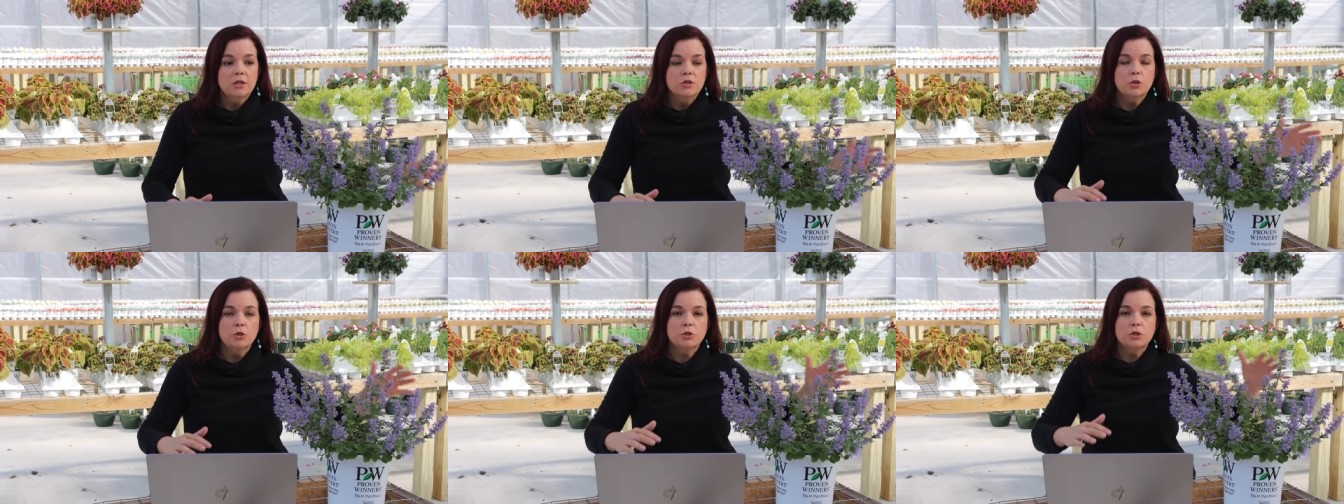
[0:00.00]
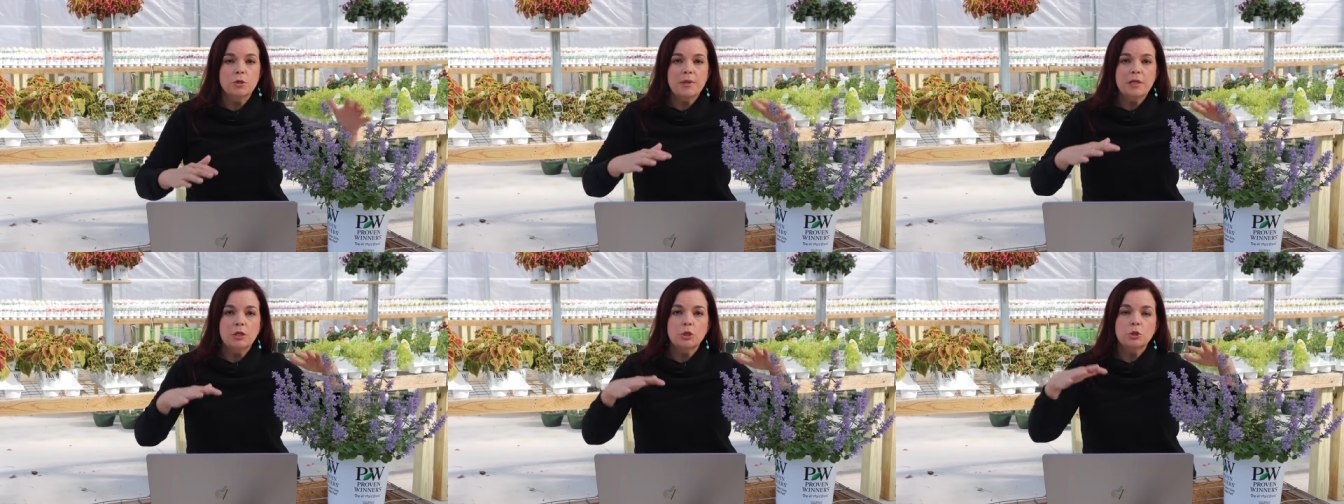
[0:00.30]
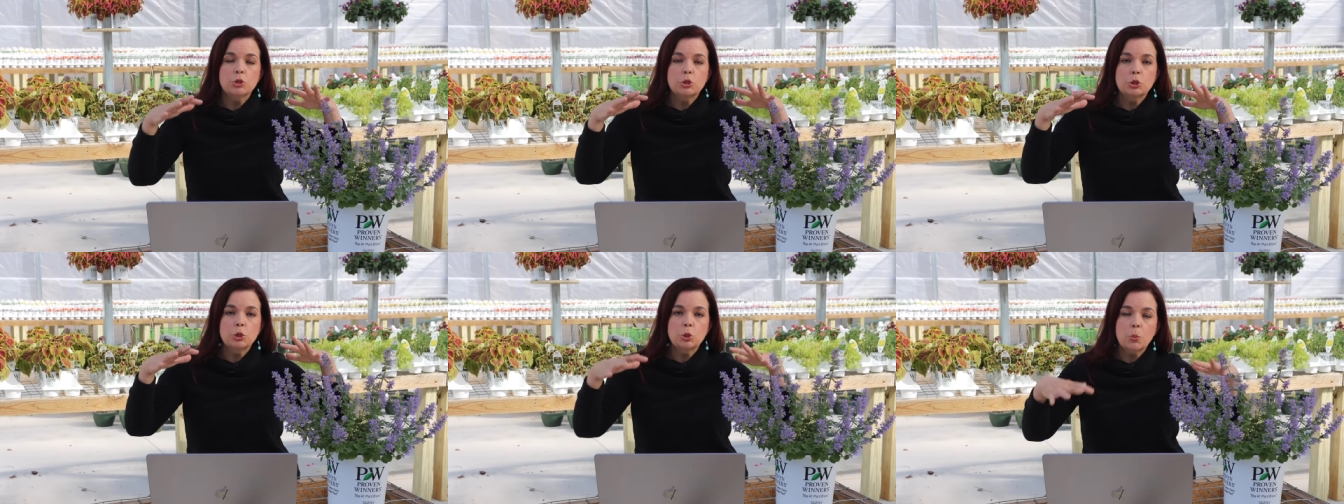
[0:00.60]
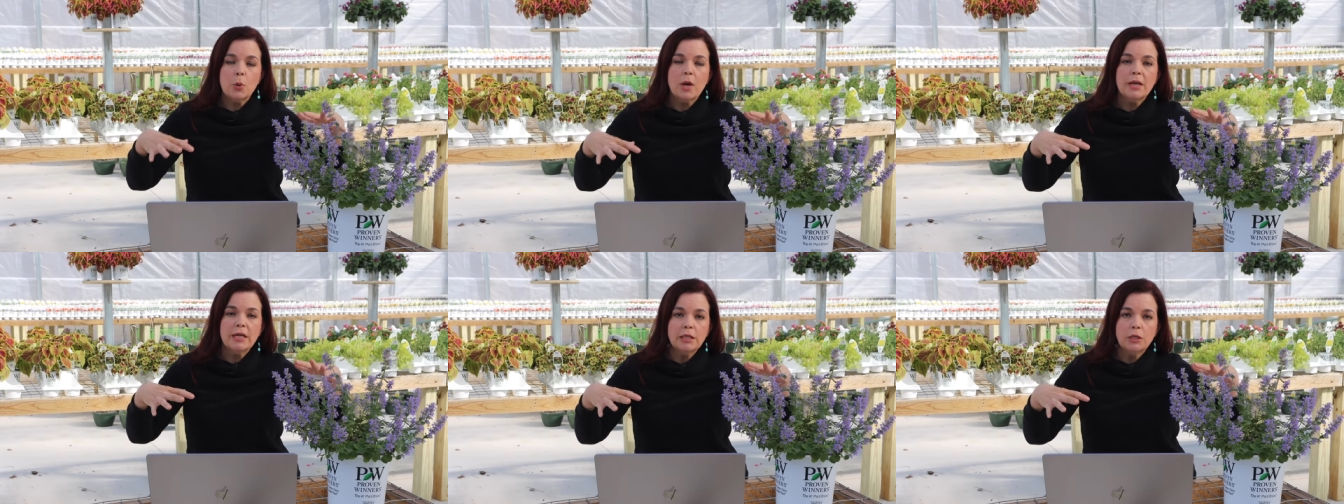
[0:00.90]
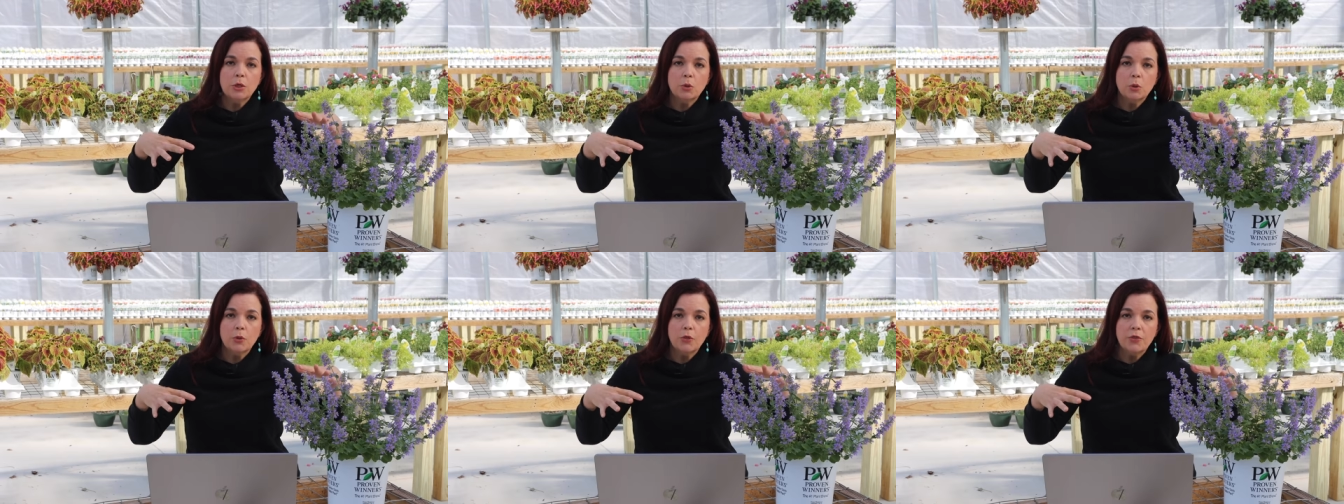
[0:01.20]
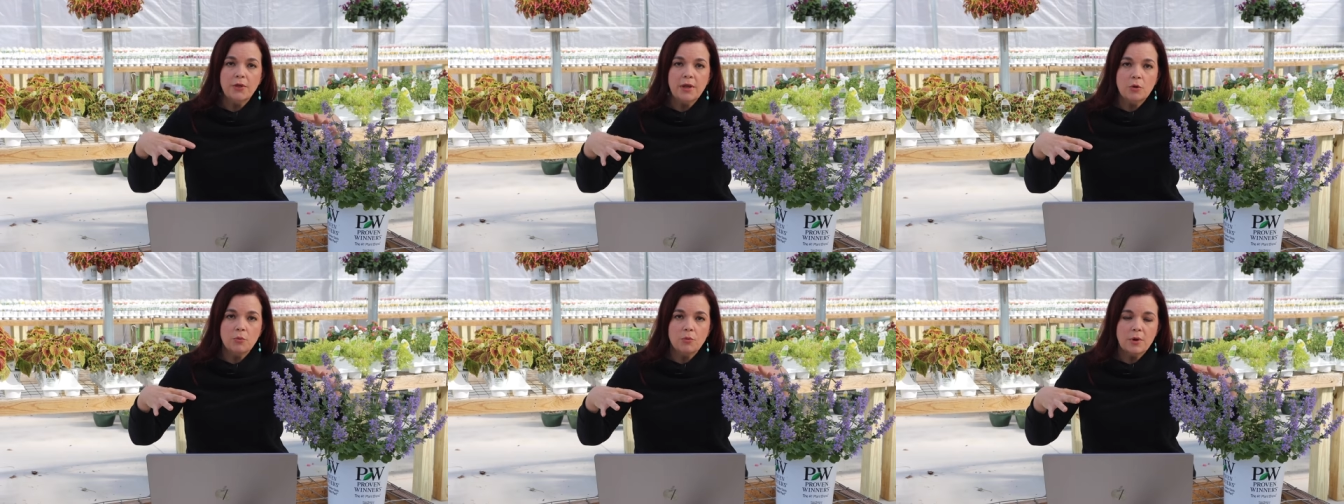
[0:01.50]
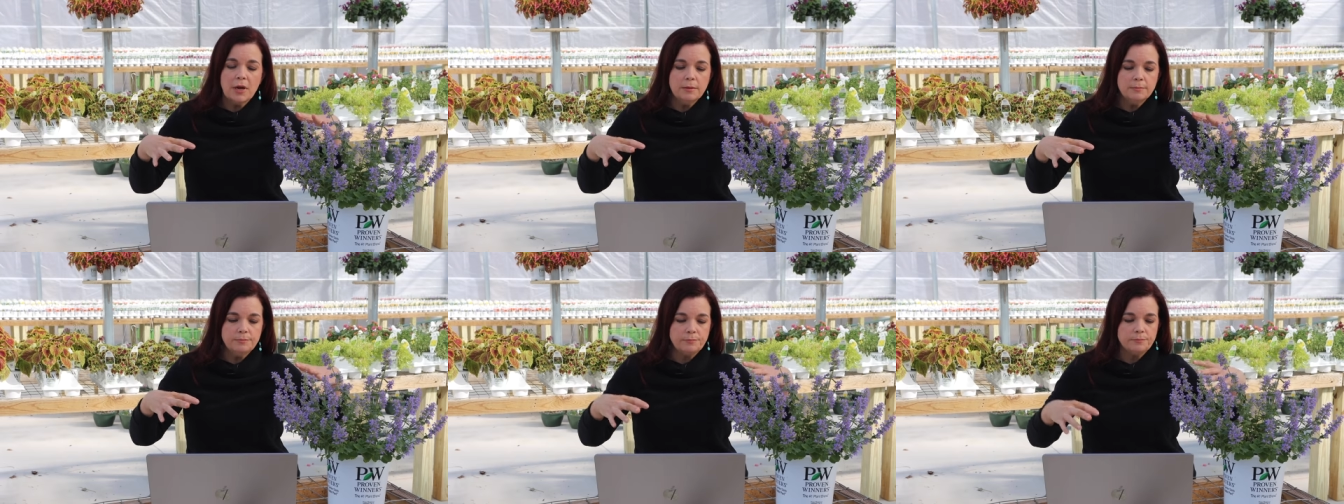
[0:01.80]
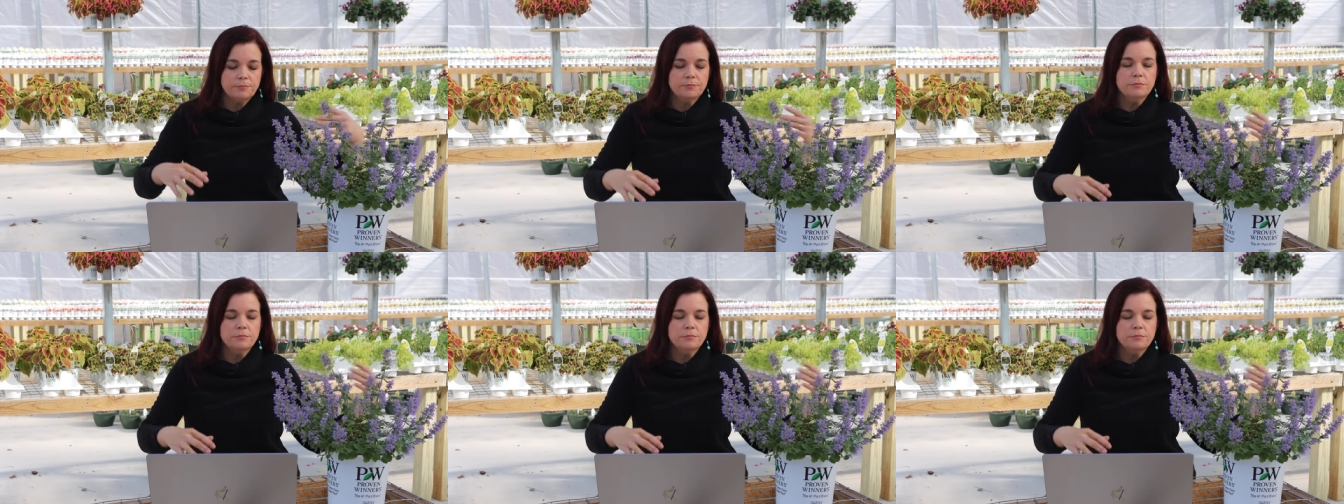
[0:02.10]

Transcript: So it's gonna be a little squatty little thing, right?